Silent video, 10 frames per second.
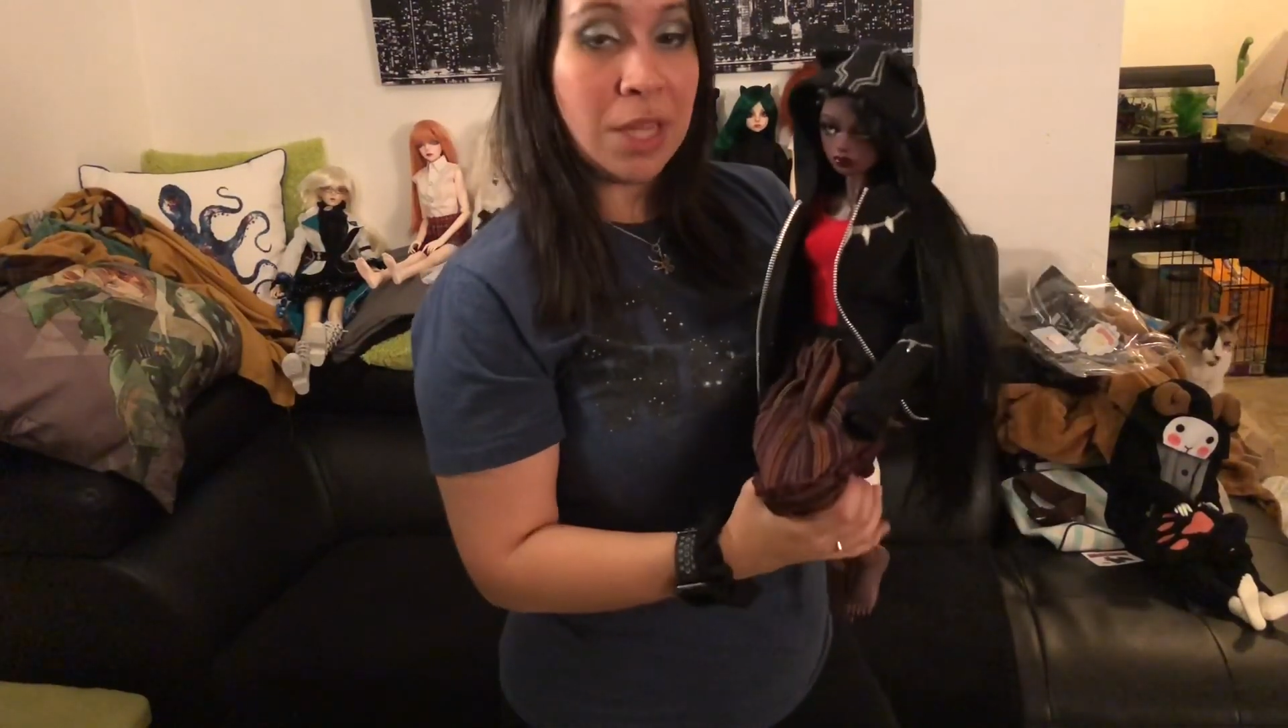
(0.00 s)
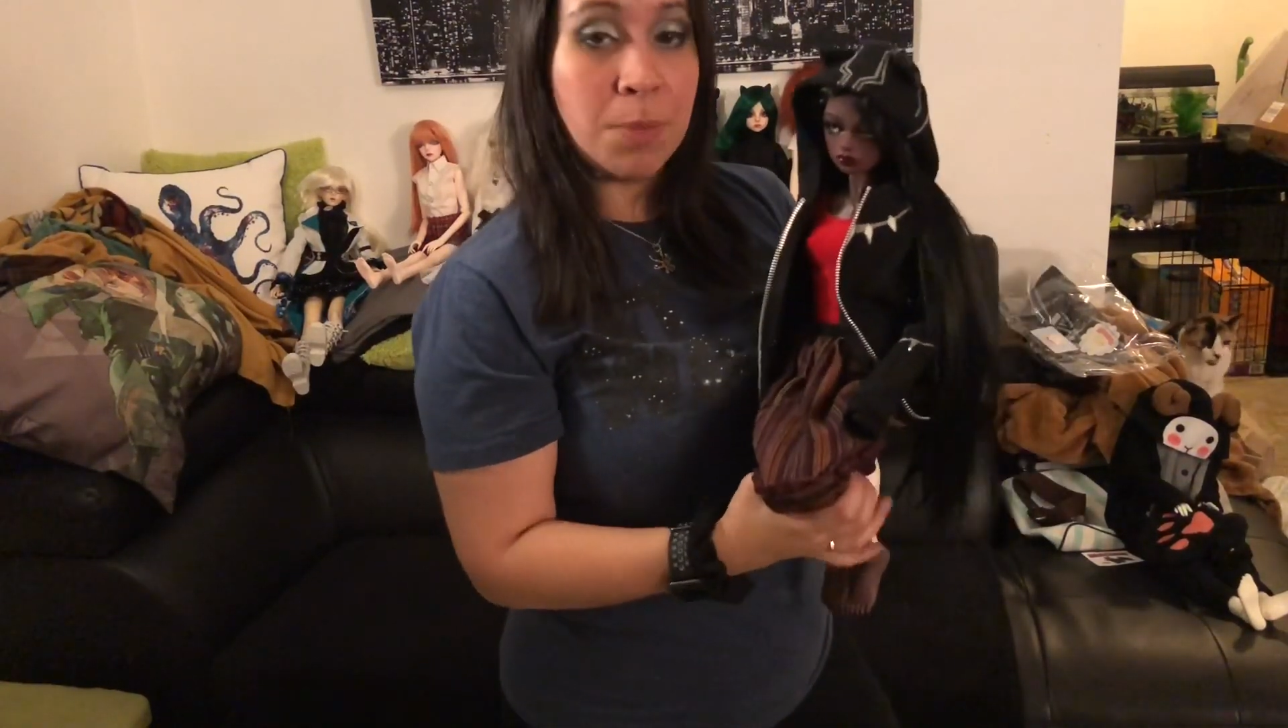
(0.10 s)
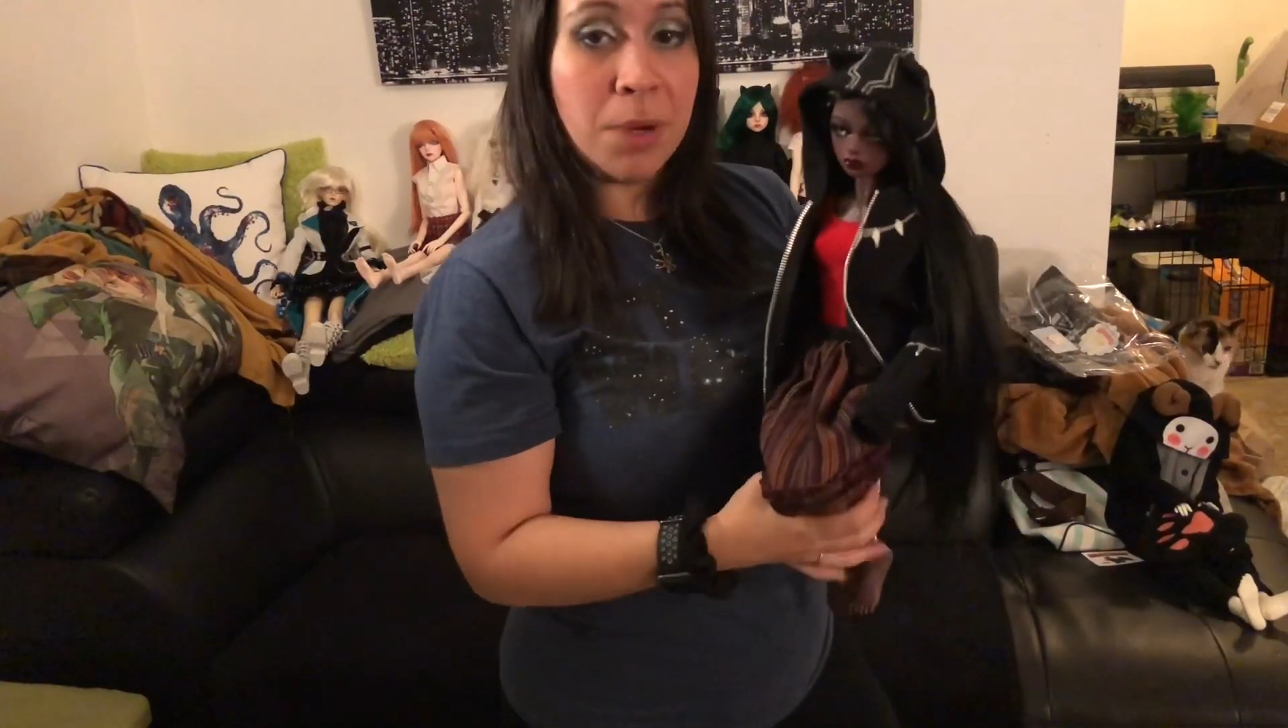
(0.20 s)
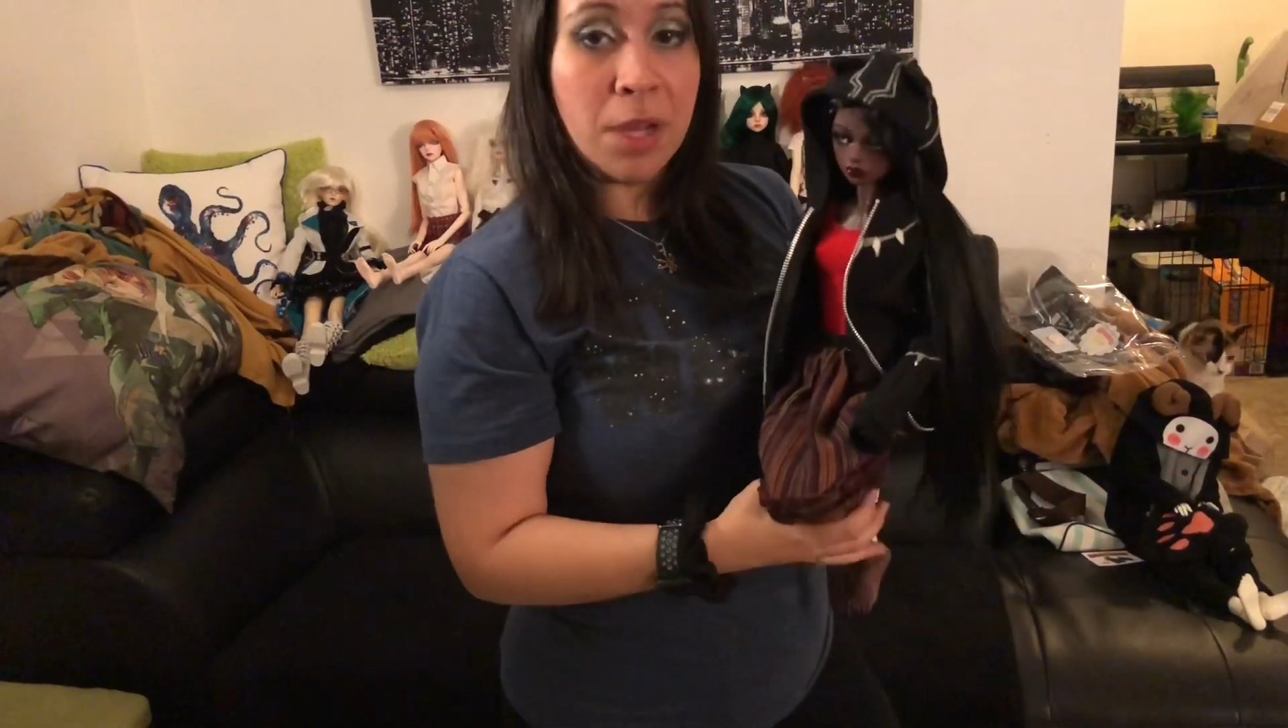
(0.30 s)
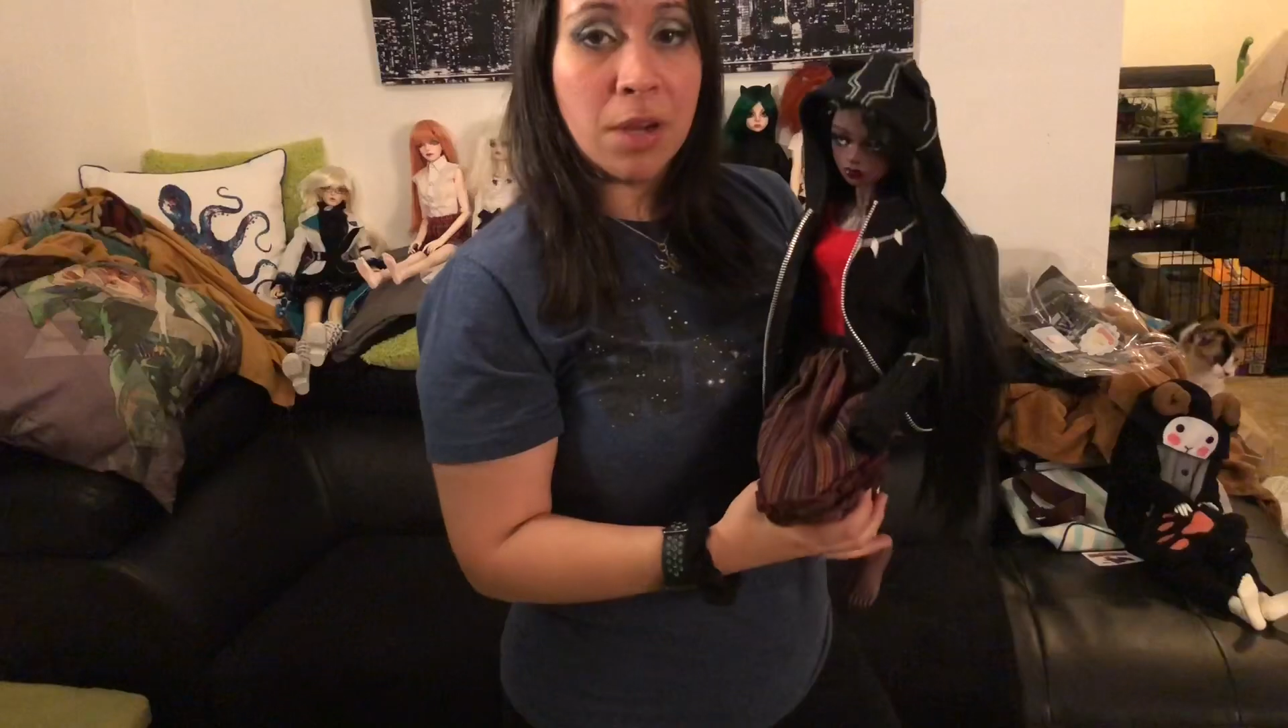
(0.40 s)
that's
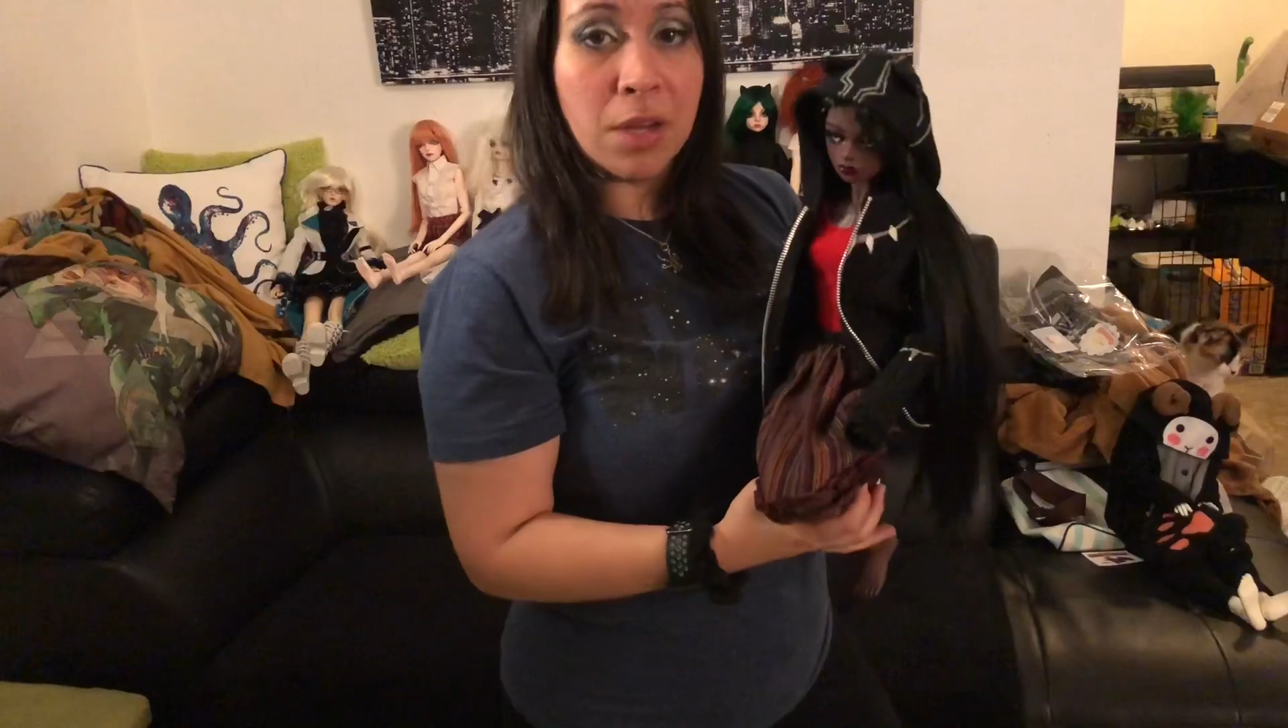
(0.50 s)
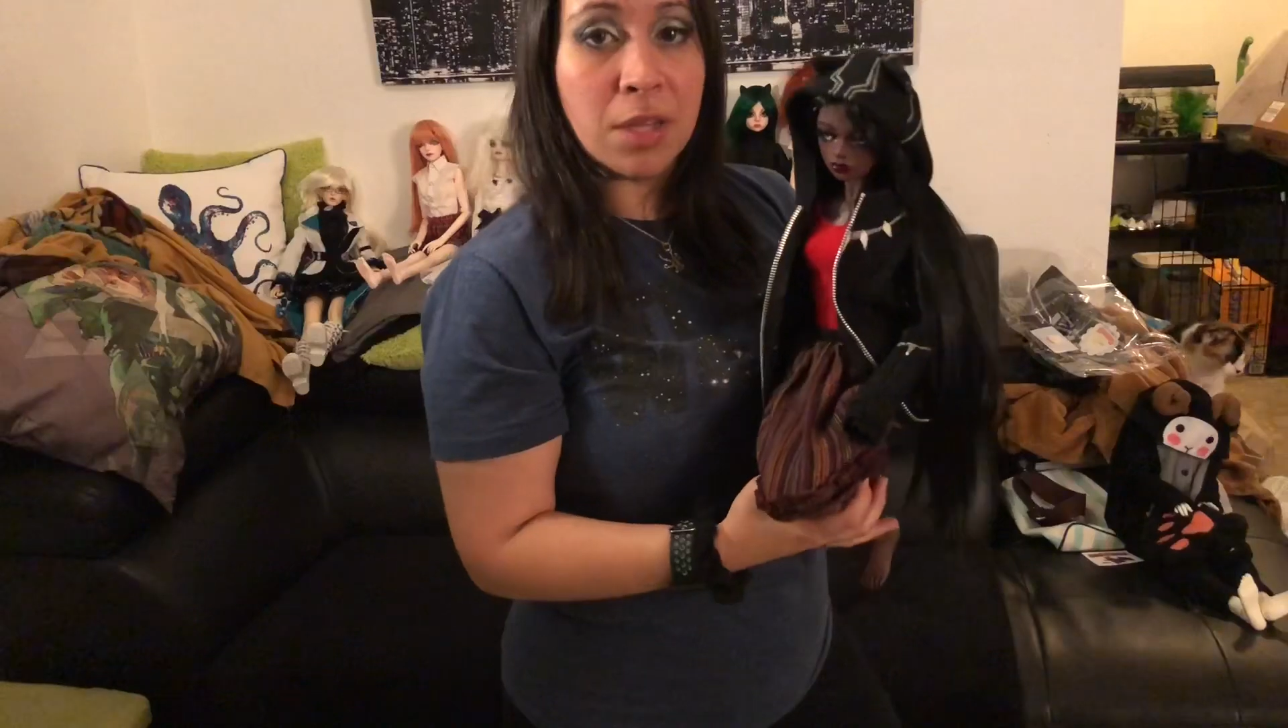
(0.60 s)
pretty good,